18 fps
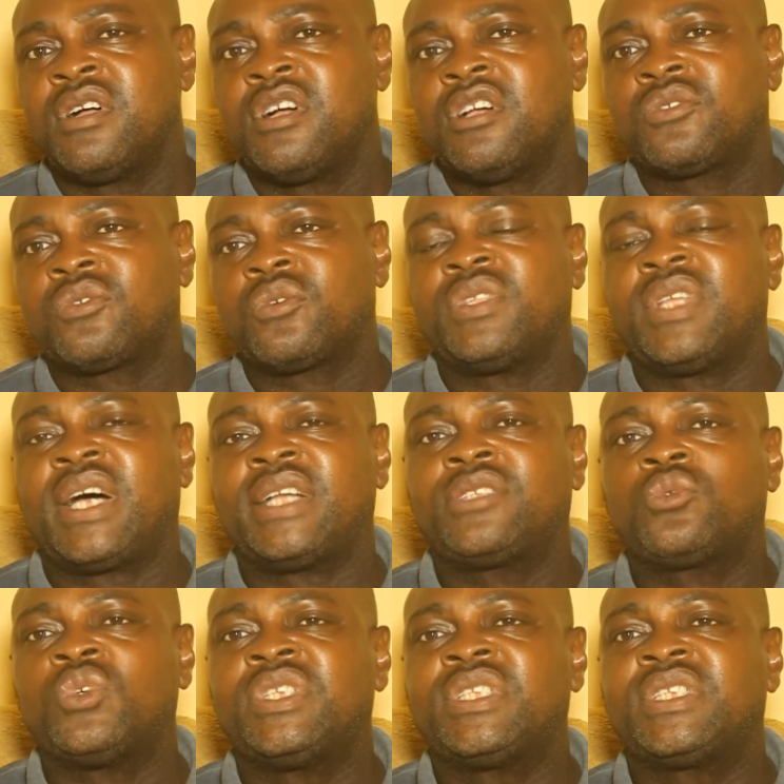So
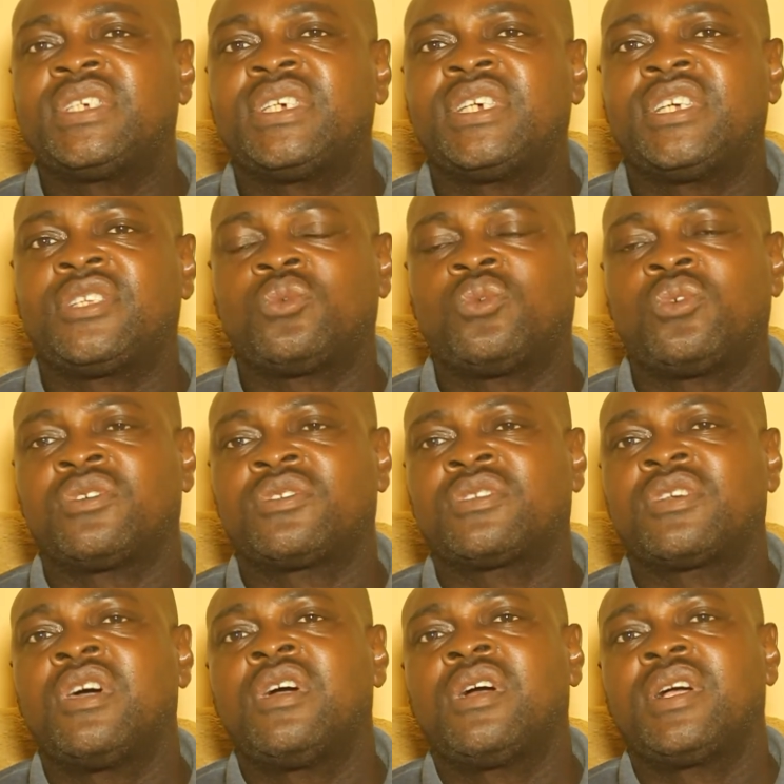that 28th
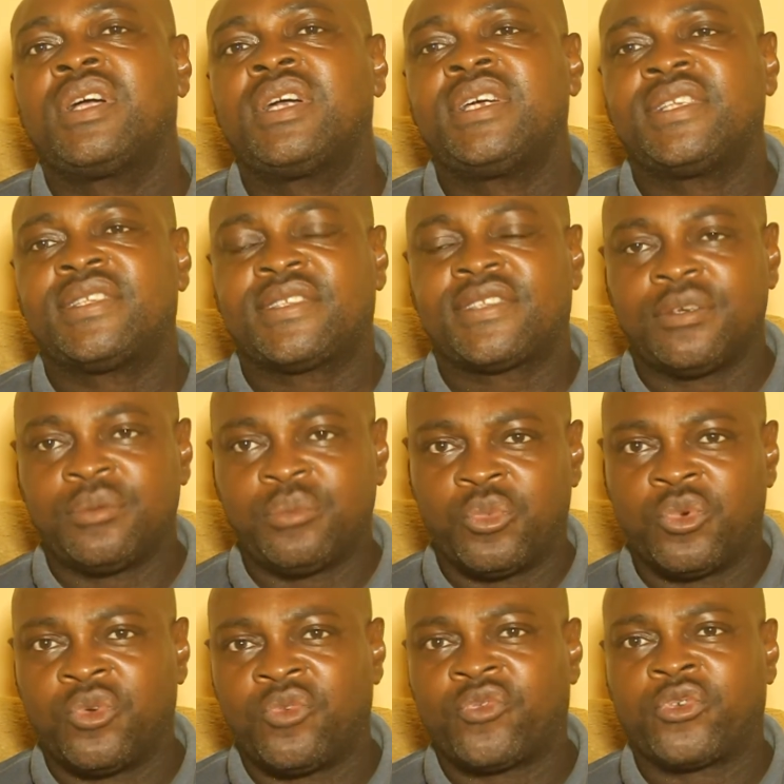was a
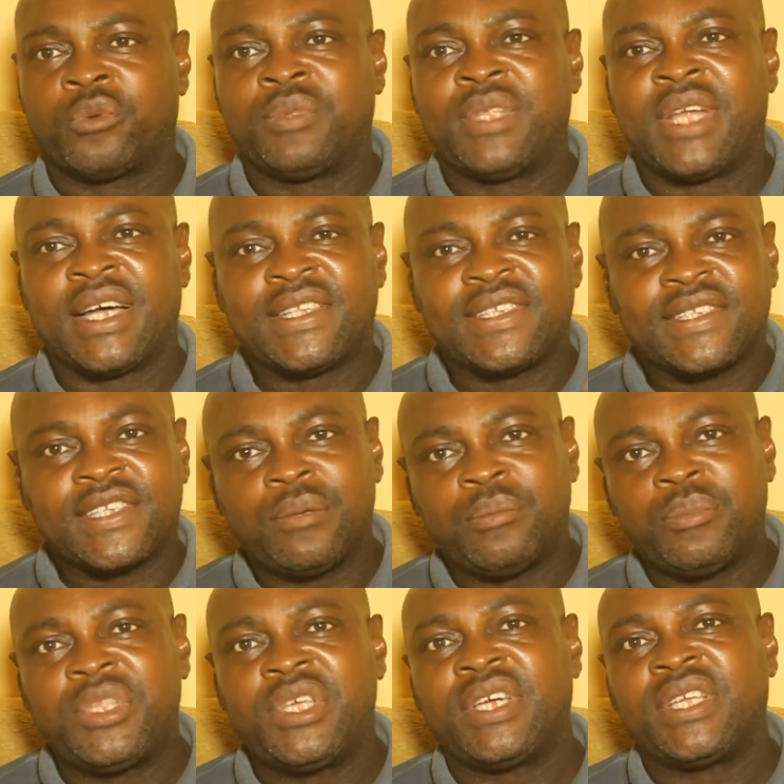symbol from that
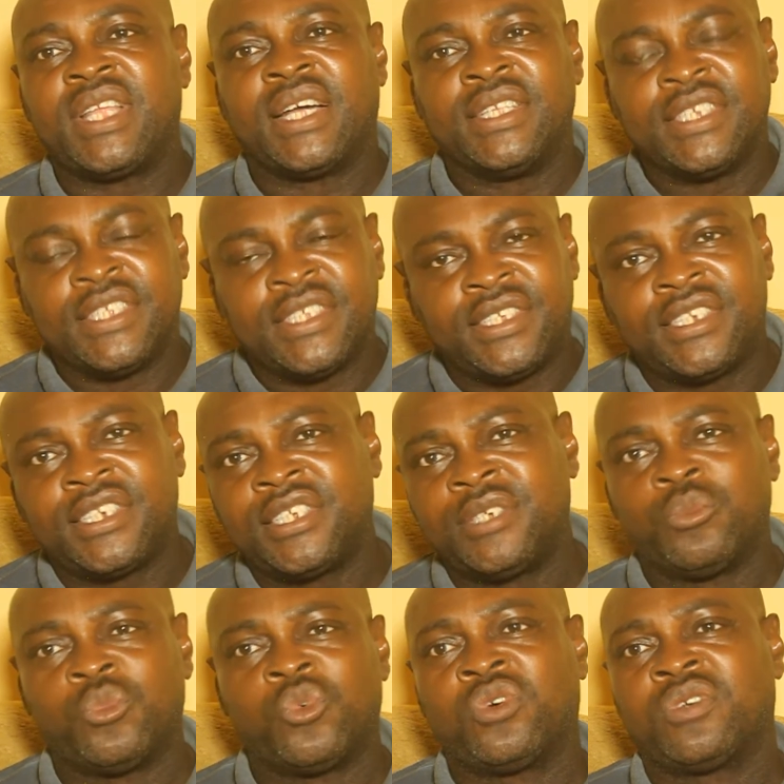same day that the
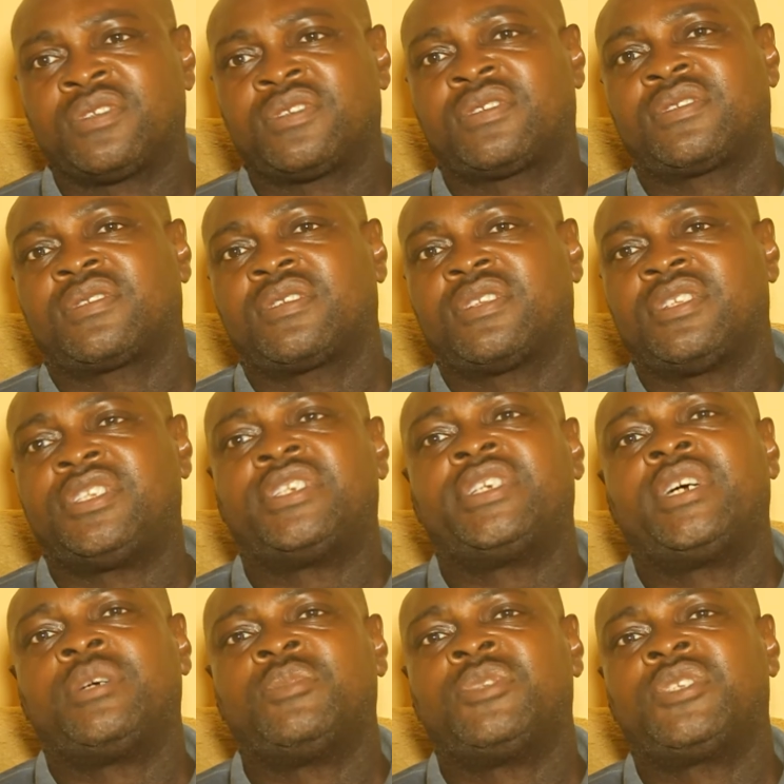dream was
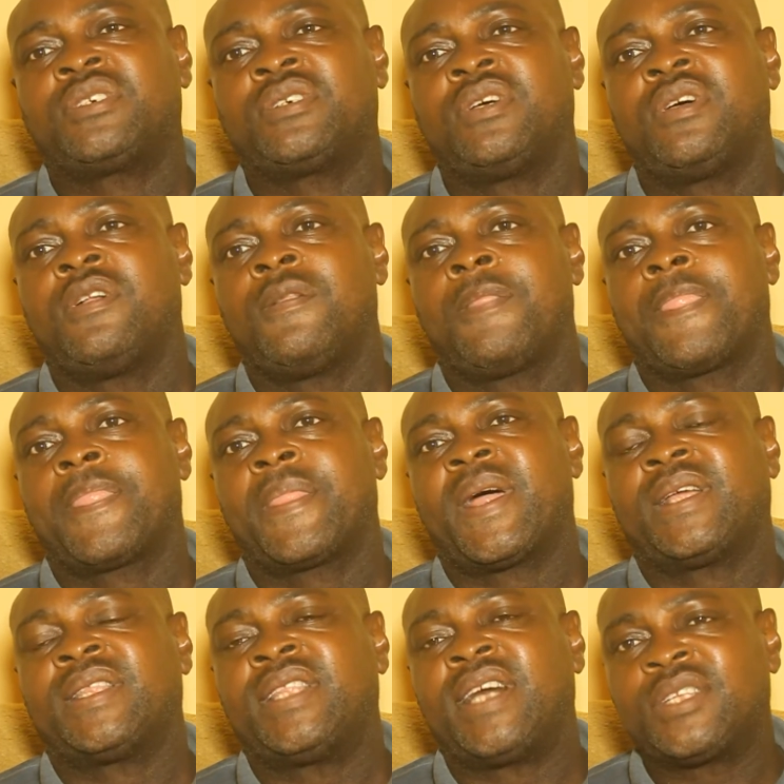dreamt,
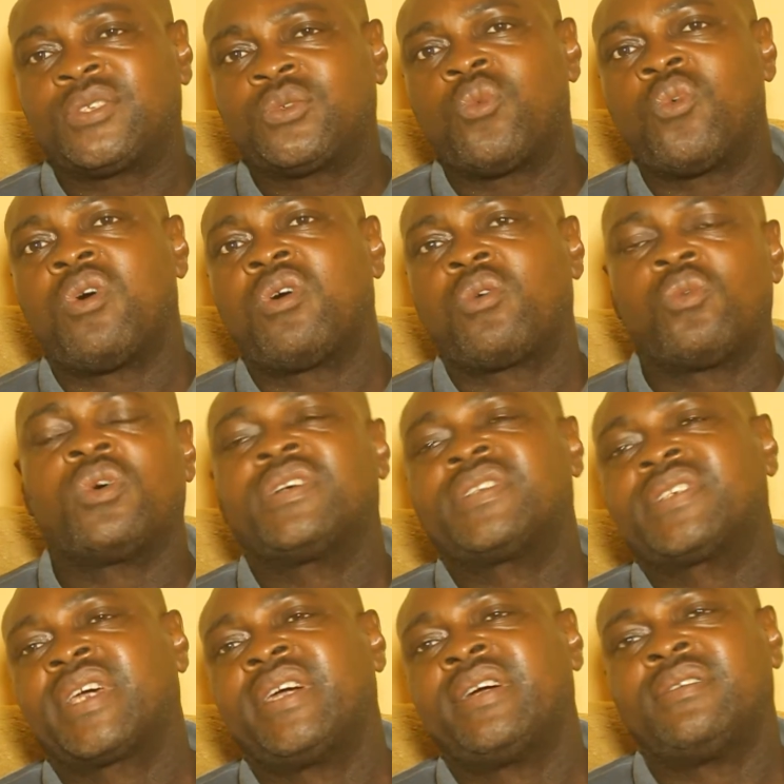and that walk
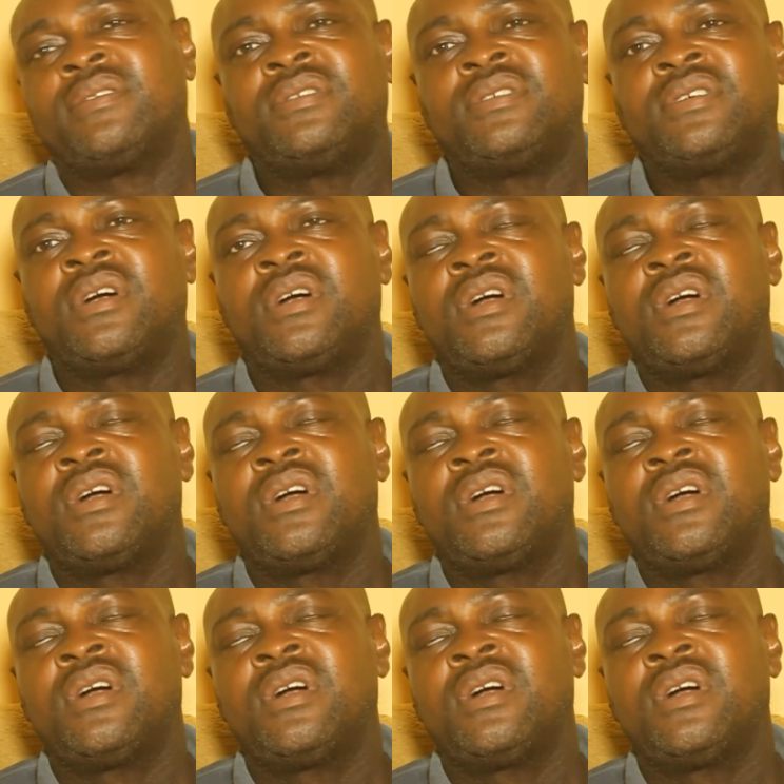was held.